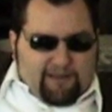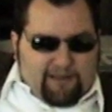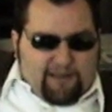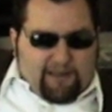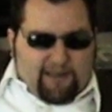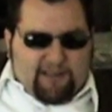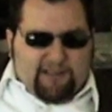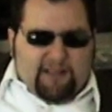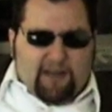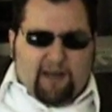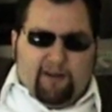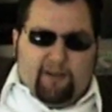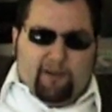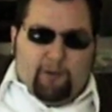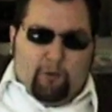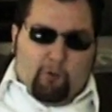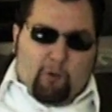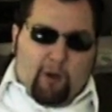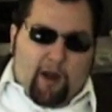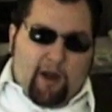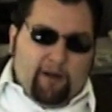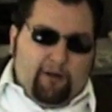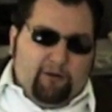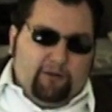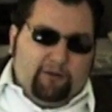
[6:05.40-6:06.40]
he's kind of the
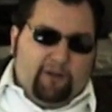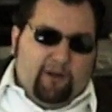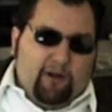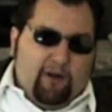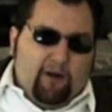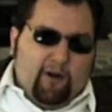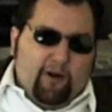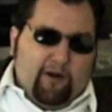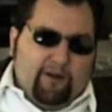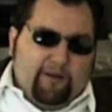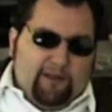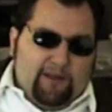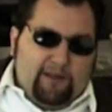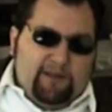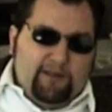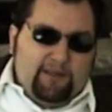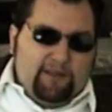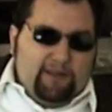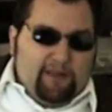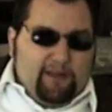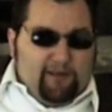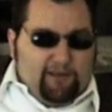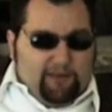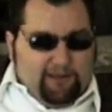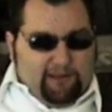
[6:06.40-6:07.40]
wild card.
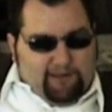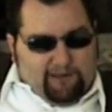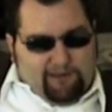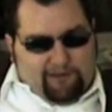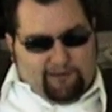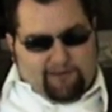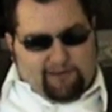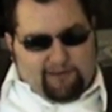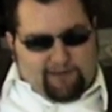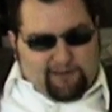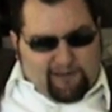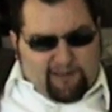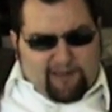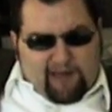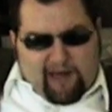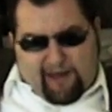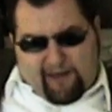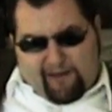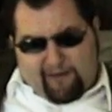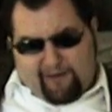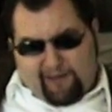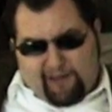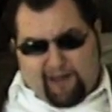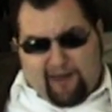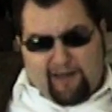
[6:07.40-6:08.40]
He kind
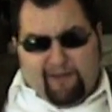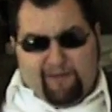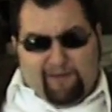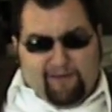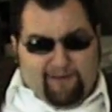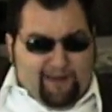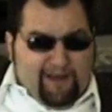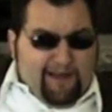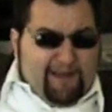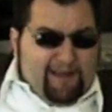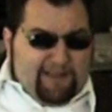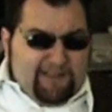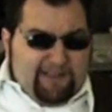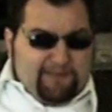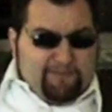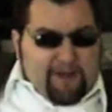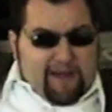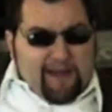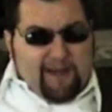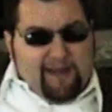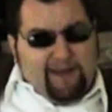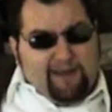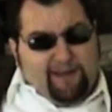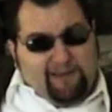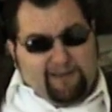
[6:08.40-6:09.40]
of the ladies'
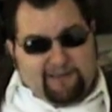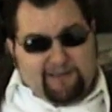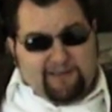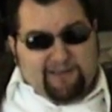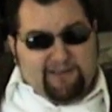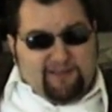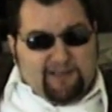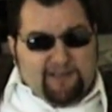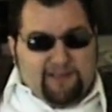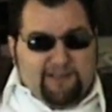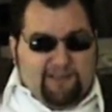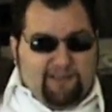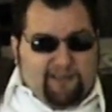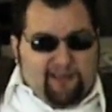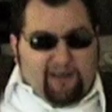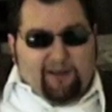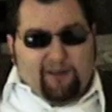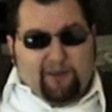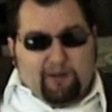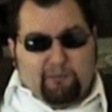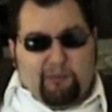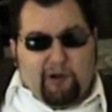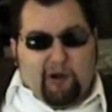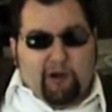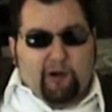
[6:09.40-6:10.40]
man. He's kind of
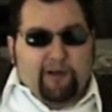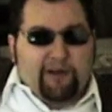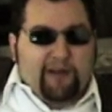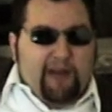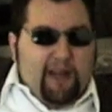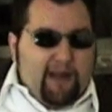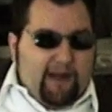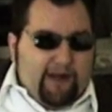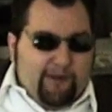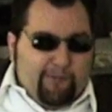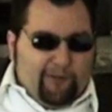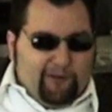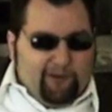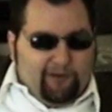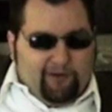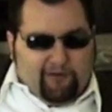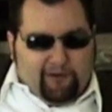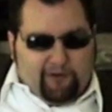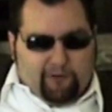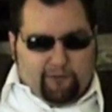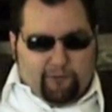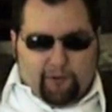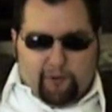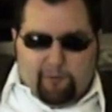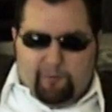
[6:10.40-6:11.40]
the party animal of the
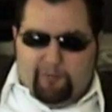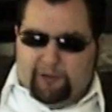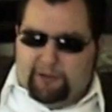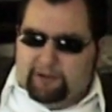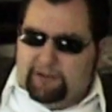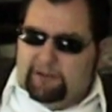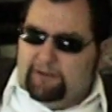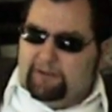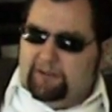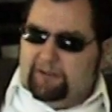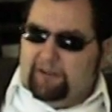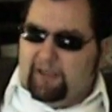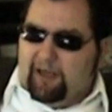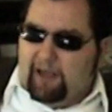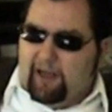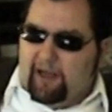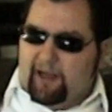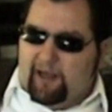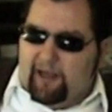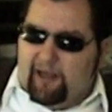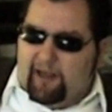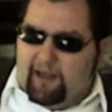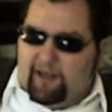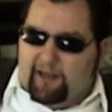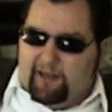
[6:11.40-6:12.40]
group,
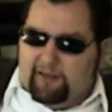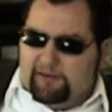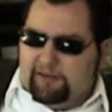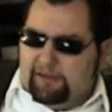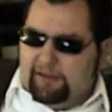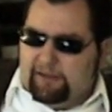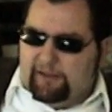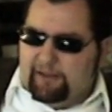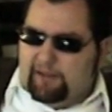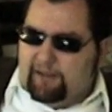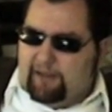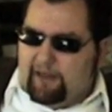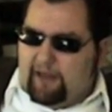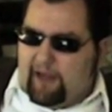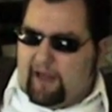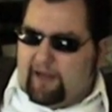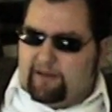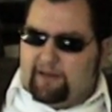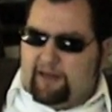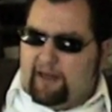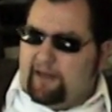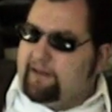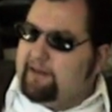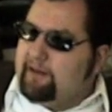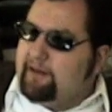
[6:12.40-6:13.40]

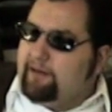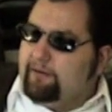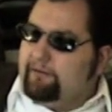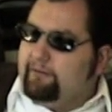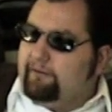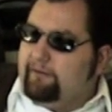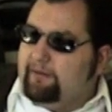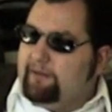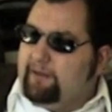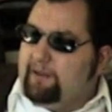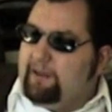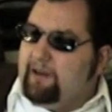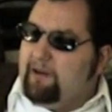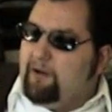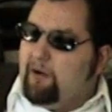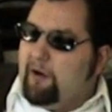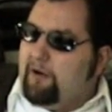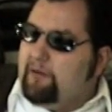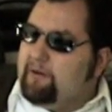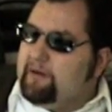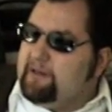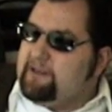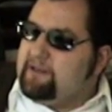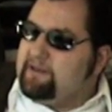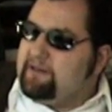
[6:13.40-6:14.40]
and you
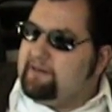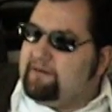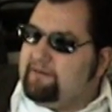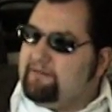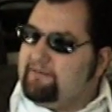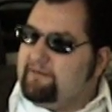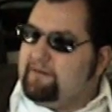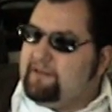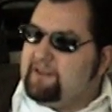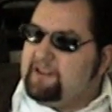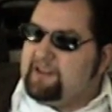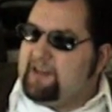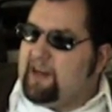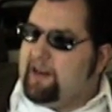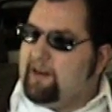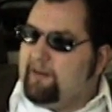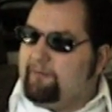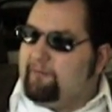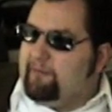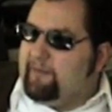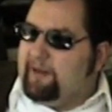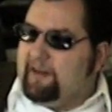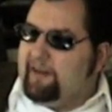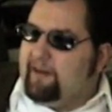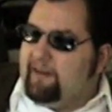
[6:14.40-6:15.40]
always see
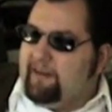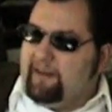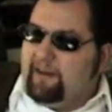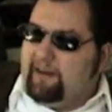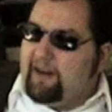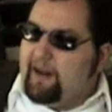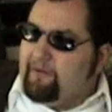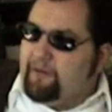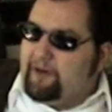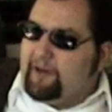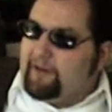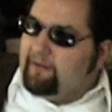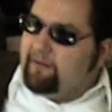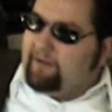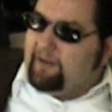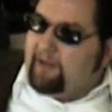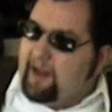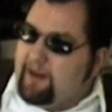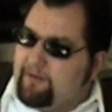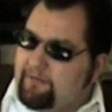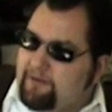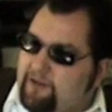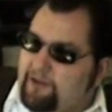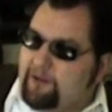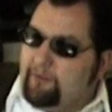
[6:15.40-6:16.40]
him. You never
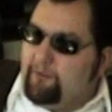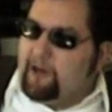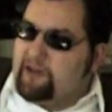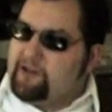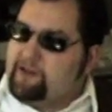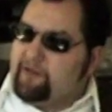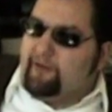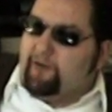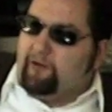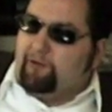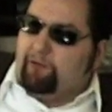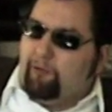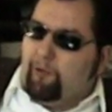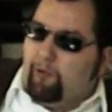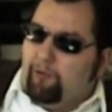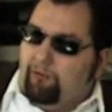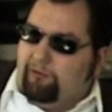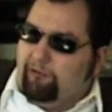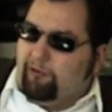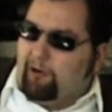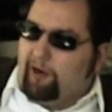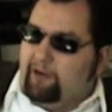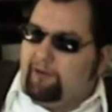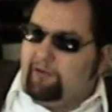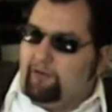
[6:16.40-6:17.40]
get too much of the full
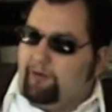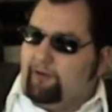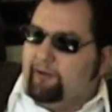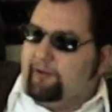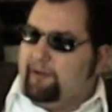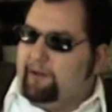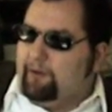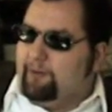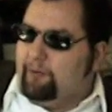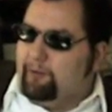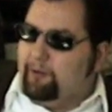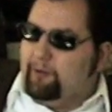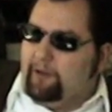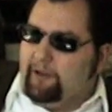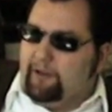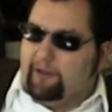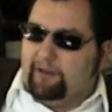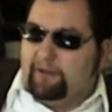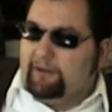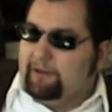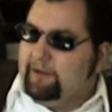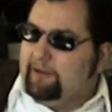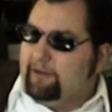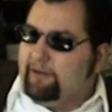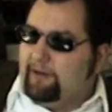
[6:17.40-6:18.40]
frontal. You
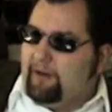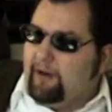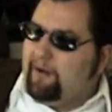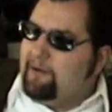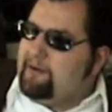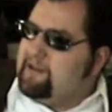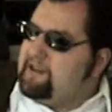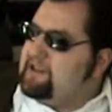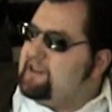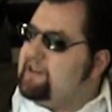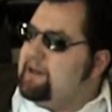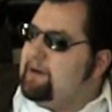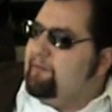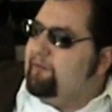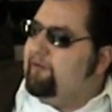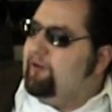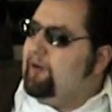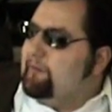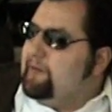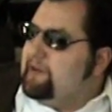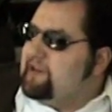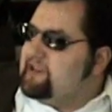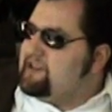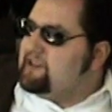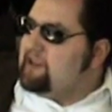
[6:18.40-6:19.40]
always see him
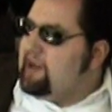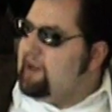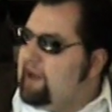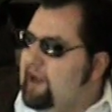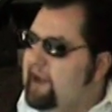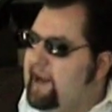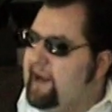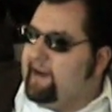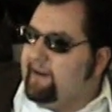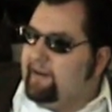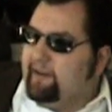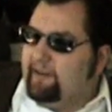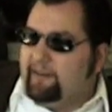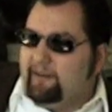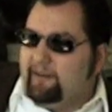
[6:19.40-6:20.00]
from the side,